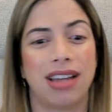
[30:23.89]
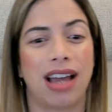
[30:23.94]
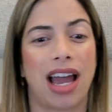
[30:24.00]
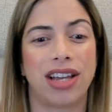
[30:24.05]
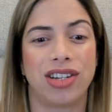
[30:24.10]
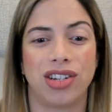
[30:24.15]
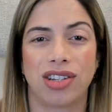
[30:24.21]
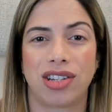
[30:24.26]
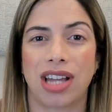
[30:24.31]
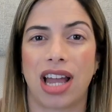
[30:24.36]
I
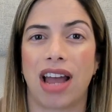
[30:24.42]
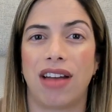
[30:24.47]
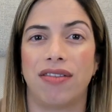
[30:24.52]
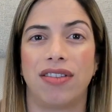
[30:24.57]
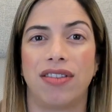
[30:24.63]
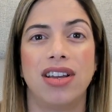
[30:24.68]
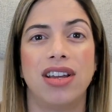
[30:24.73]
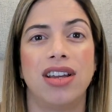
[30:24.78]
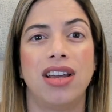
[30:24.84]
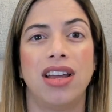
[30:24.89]
just have
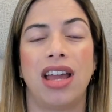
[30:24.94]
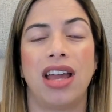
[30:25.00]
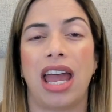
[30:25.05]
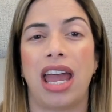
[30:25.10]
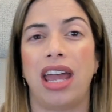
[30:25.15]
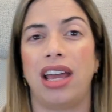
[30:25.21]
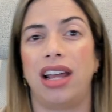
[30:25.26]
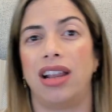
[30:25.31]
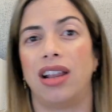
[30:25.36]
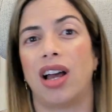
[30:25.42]

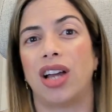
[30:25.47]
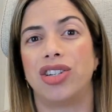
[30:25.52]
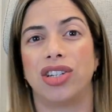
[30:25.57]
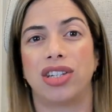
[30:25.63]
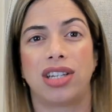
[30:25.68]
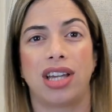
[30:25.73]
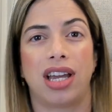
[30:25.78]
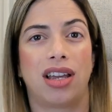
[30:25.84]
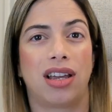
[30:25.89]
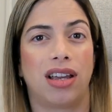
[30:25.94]
a
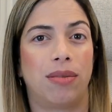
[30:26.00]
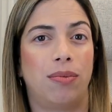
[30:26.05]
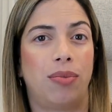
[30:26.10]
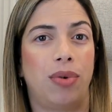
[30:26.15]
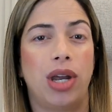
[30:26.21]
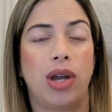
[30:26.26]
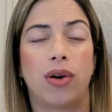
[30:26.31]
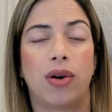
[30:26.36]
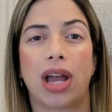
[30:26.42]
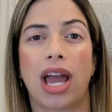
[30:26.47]
Logitech
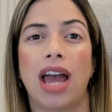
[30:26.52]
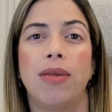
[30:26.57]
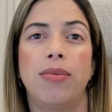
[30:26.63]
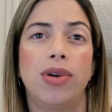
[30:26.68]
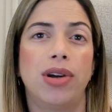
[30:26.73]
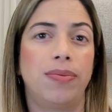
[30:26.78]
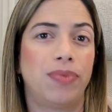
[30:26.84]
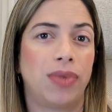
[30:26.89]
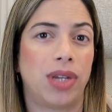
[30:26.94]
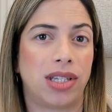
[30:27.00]
Brio
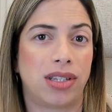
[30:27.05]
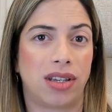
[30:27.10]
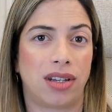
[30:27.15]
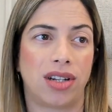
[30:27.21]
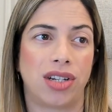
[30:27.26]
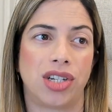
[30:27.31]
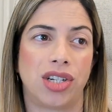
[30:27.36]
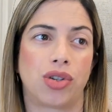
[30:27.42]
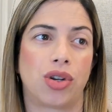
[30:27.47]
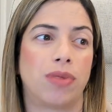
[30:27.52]
camera. It's on the
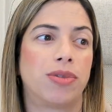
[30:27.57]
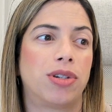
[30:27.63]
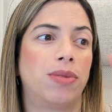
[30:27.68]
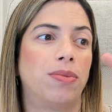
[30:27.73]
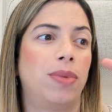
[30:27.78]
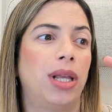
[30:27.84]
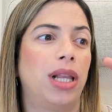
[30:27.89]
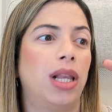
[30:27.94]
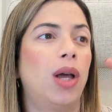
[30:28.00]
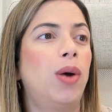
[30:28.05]
description
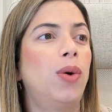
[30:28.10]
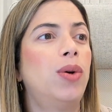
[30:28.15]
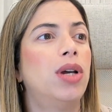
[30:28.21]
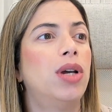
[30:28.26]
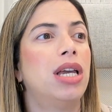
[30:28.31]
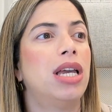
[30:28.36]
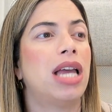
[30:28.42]
below.